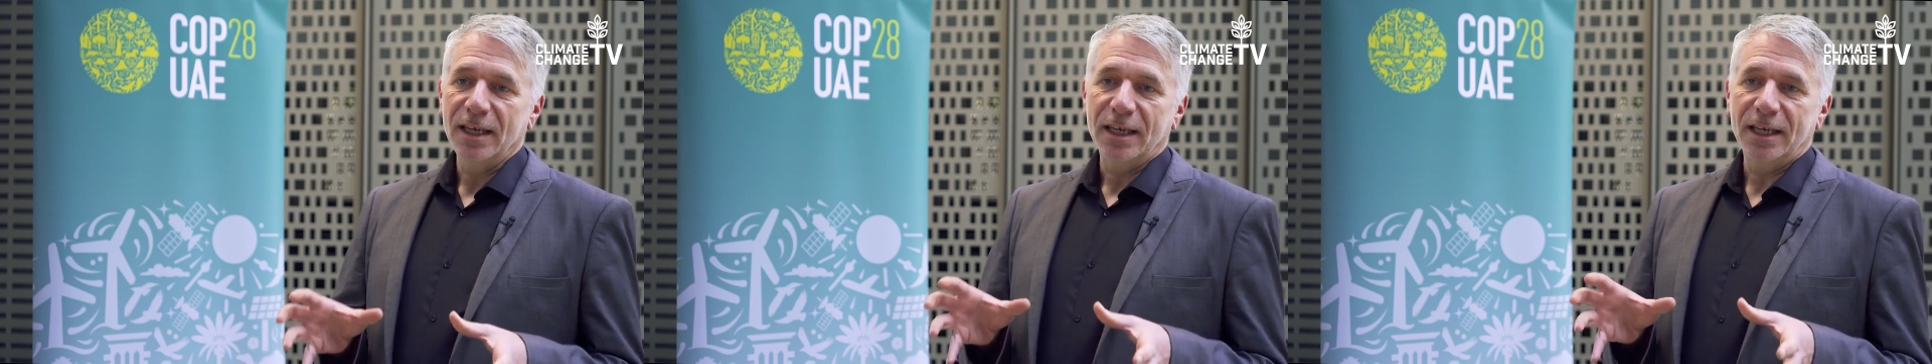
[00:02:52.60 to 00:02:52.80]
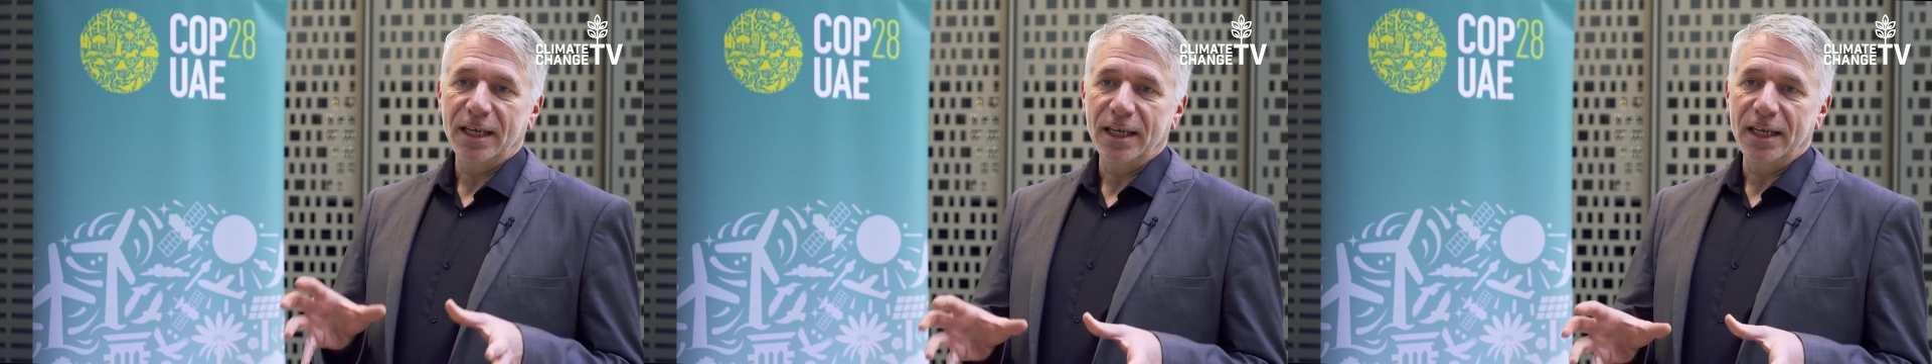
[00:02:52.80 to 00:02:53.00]

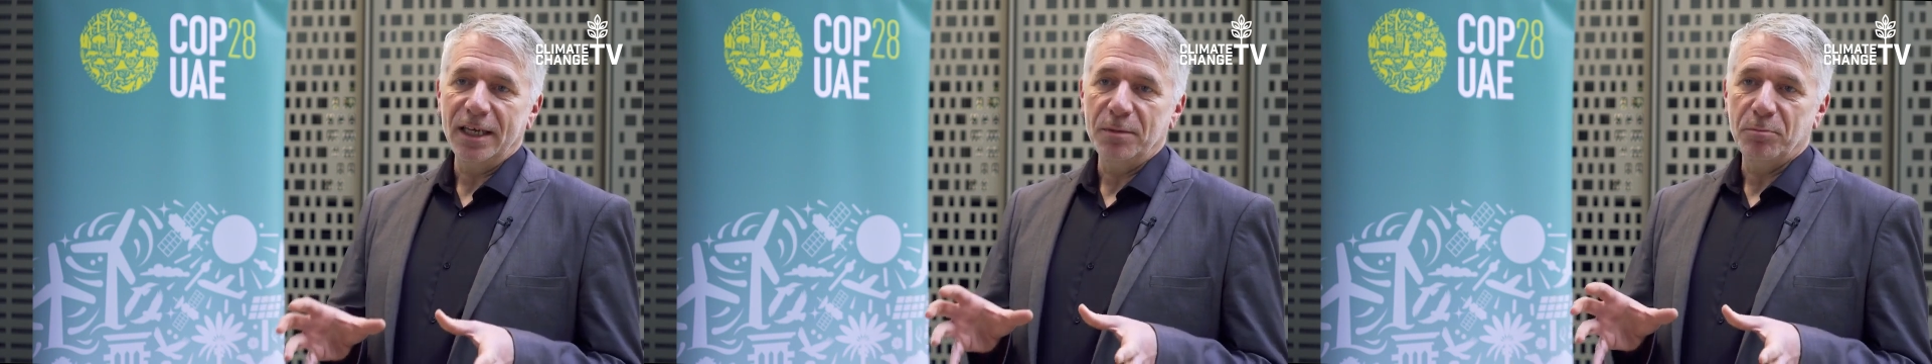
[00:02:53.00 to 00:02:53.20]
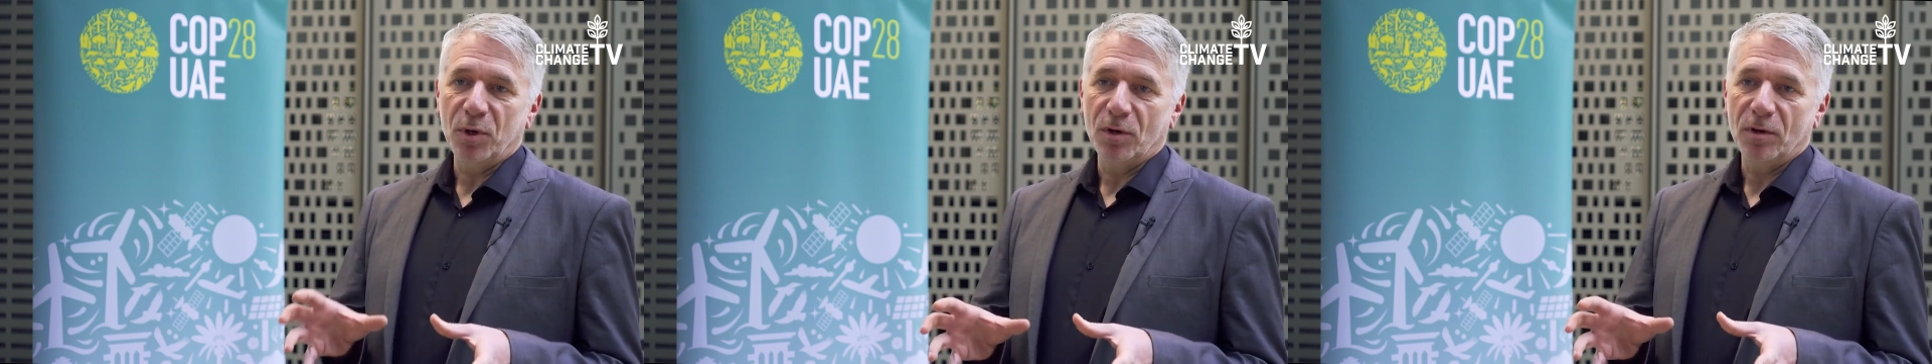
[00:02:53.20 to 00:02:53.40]

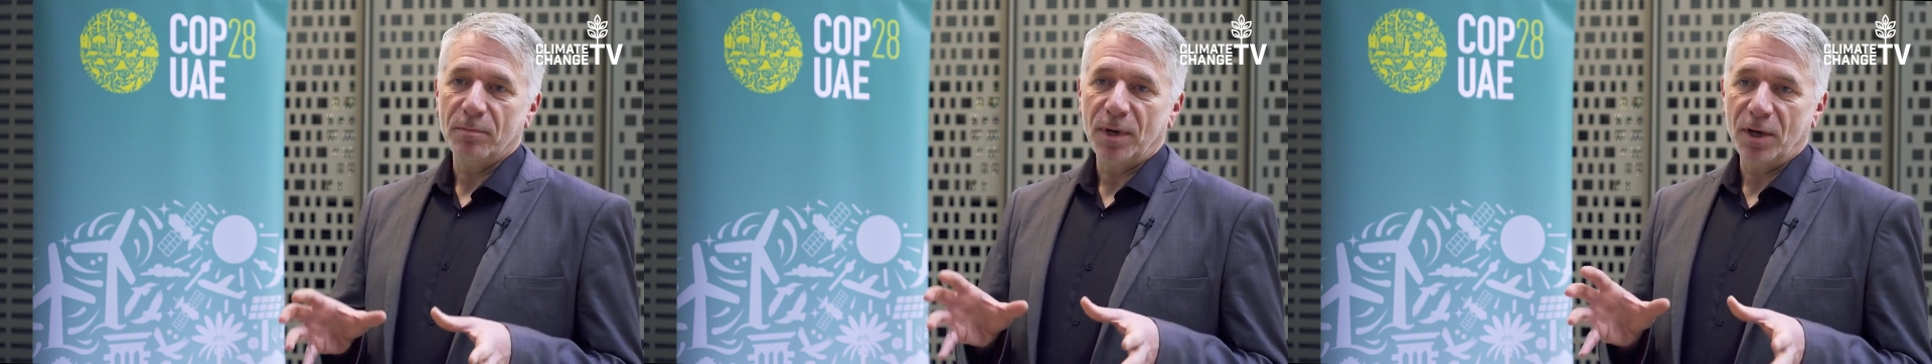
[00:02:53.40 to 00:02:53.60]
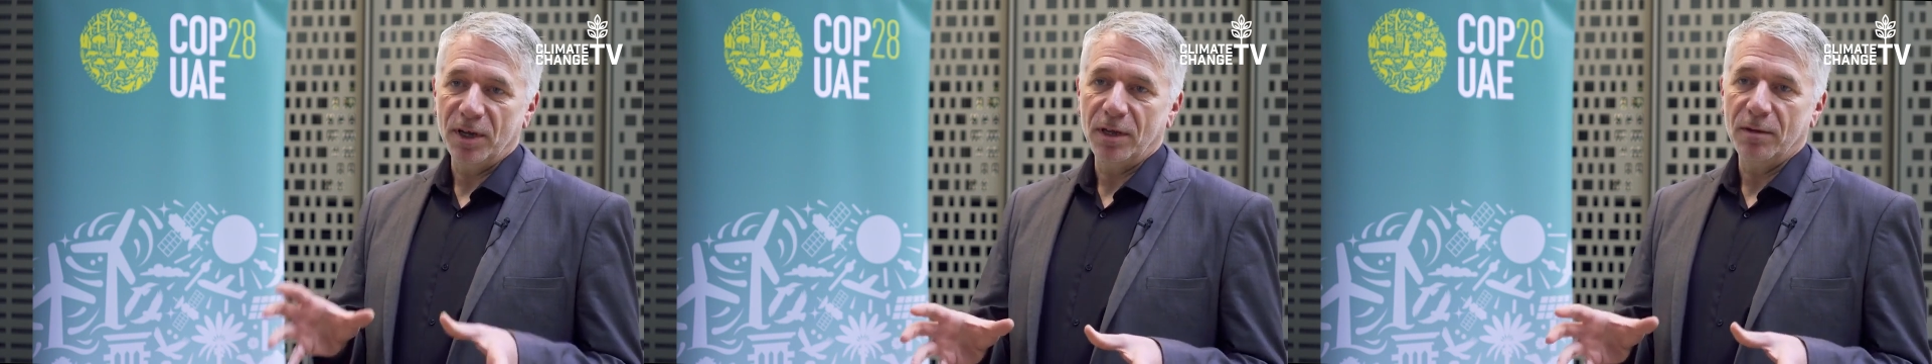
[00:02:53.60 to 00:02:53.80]
key
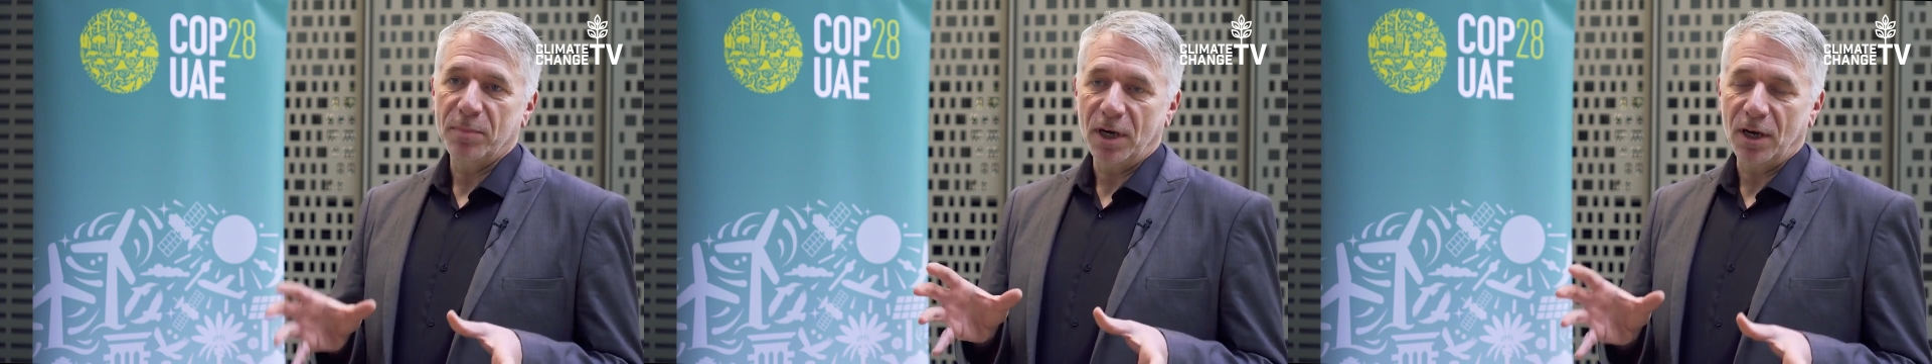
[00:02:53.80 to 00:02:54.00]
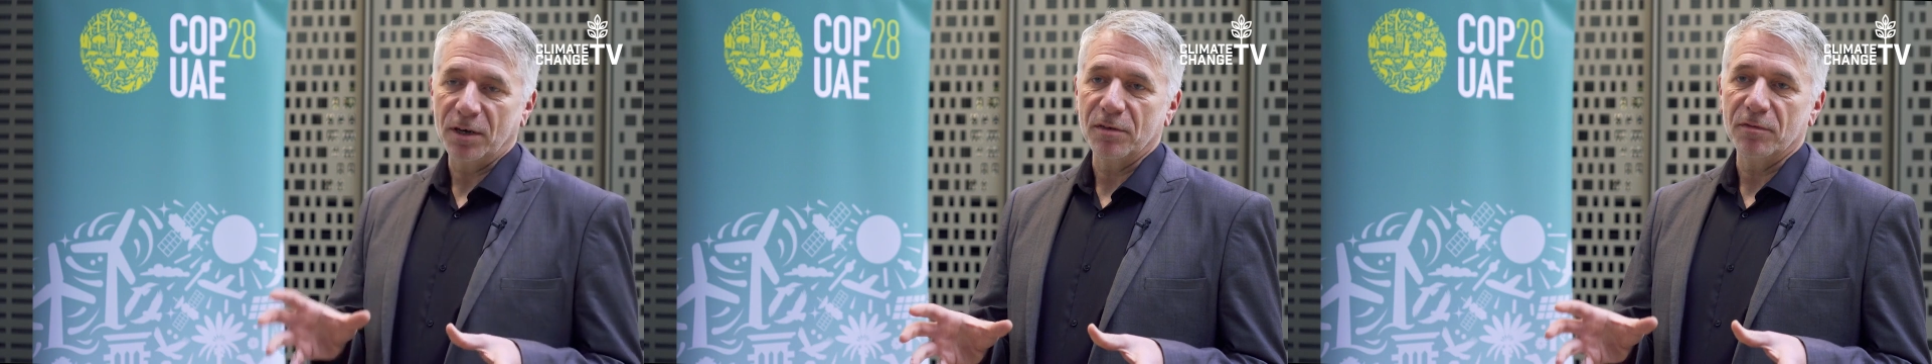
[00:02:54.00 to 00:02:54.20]

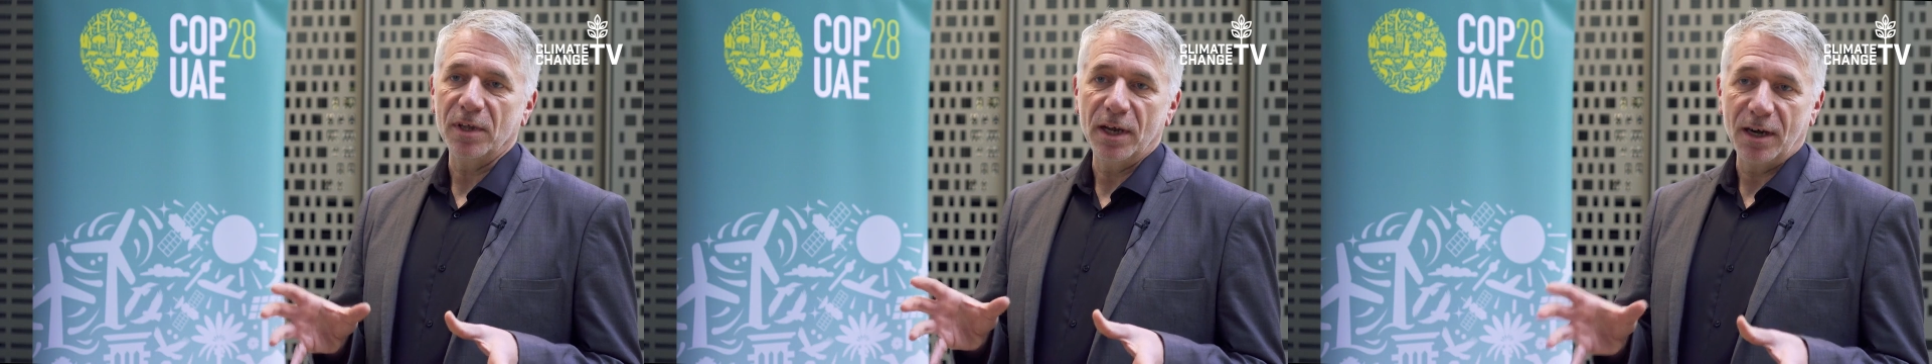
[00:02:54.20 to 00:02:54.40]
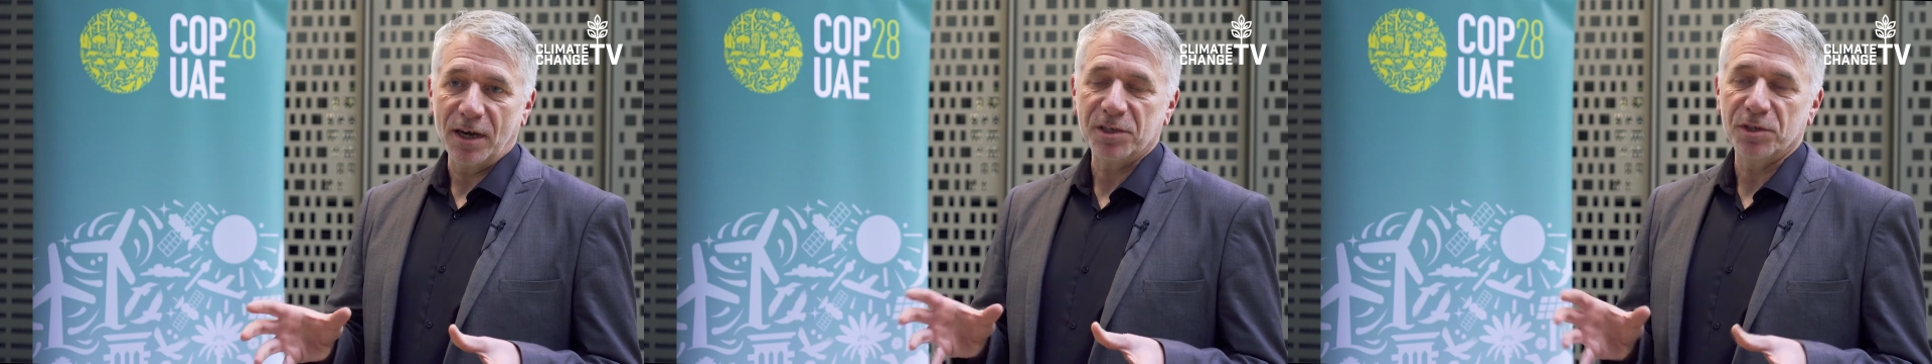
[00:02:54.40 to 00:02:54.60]
part of
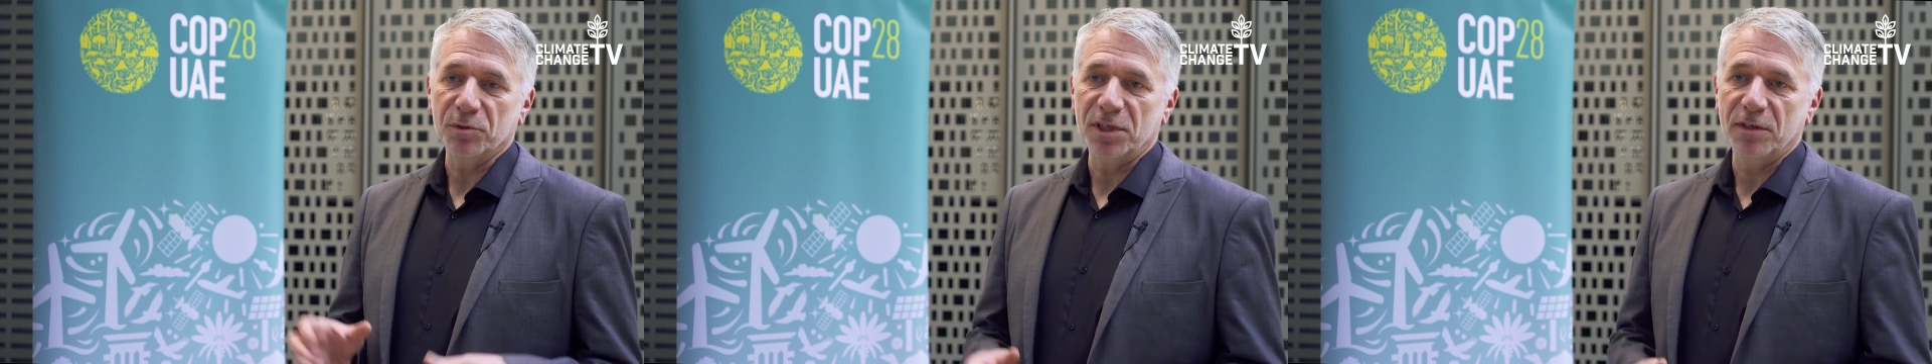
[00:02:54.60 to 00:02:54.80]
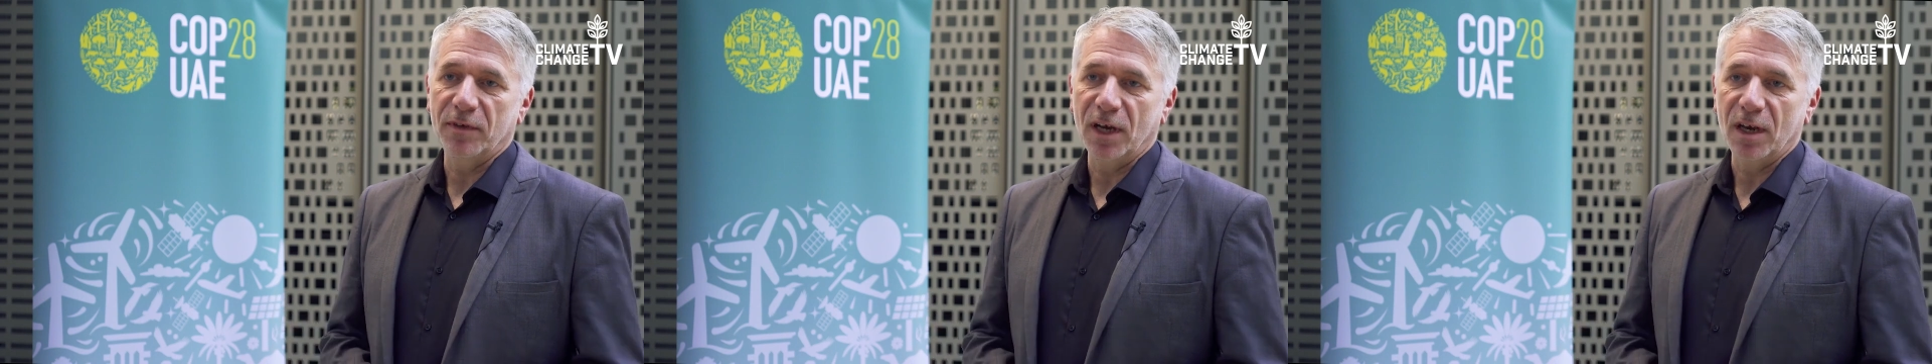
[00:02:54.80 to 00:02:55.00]
their actual
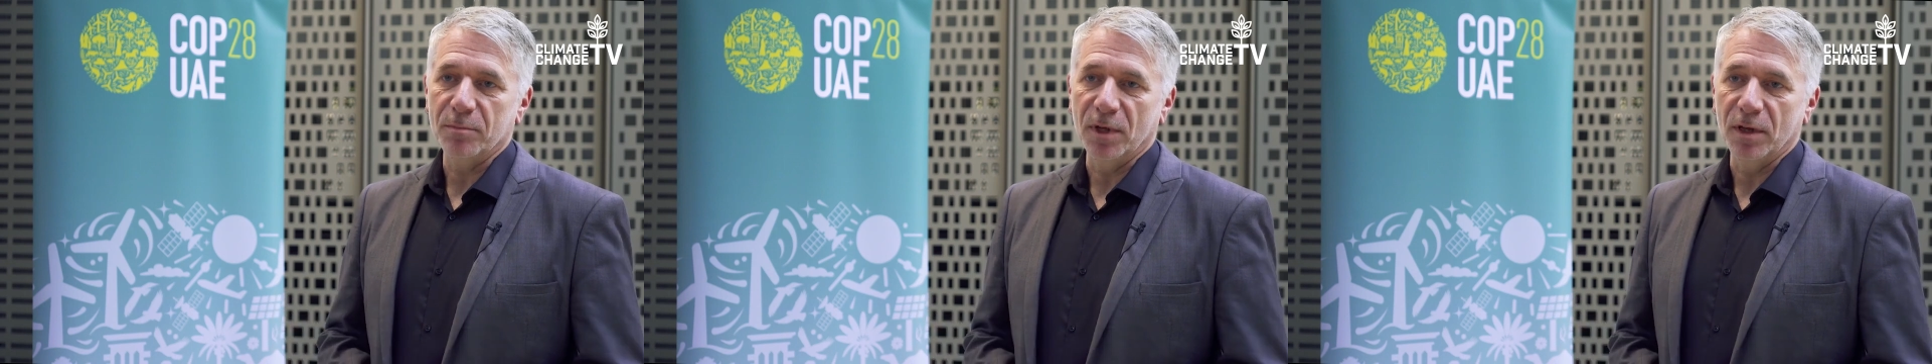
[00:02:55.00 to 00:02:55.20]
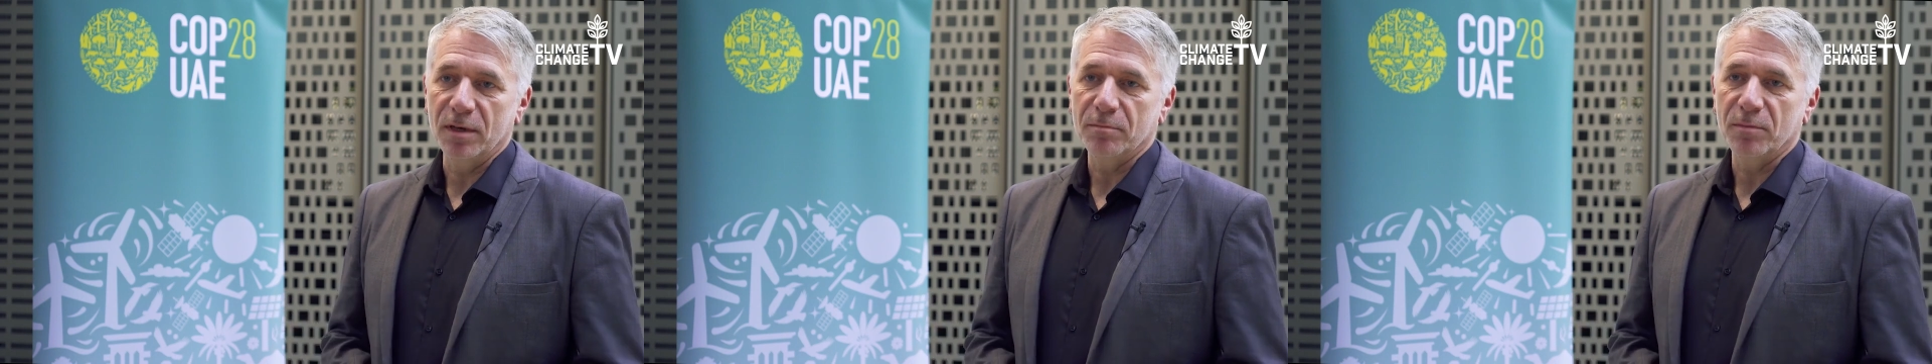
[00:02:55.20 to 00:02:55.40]

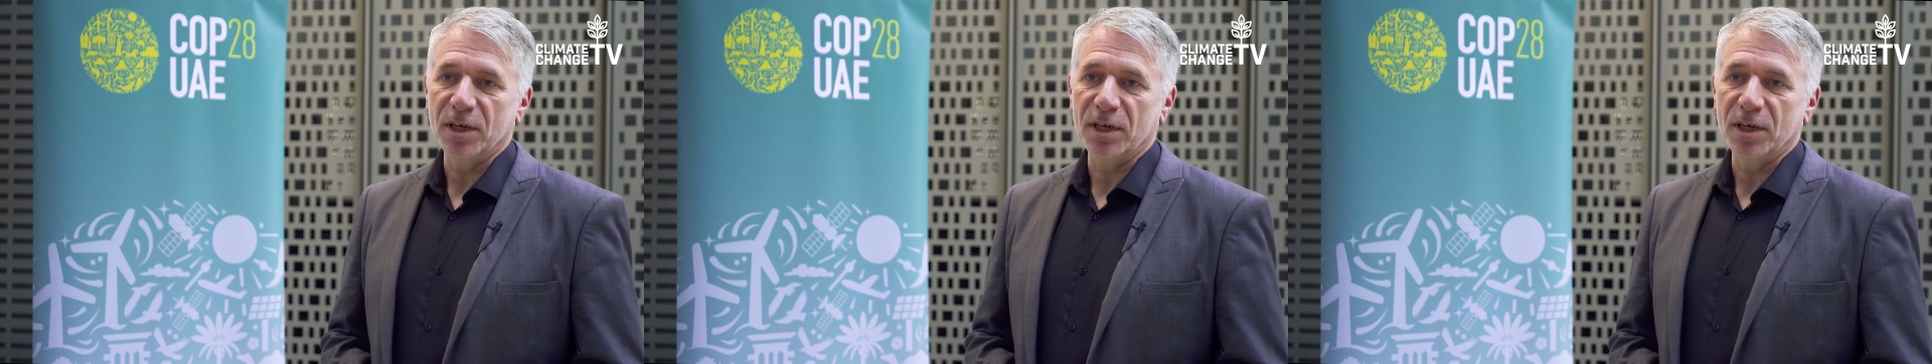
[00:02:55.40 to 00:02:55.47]
development,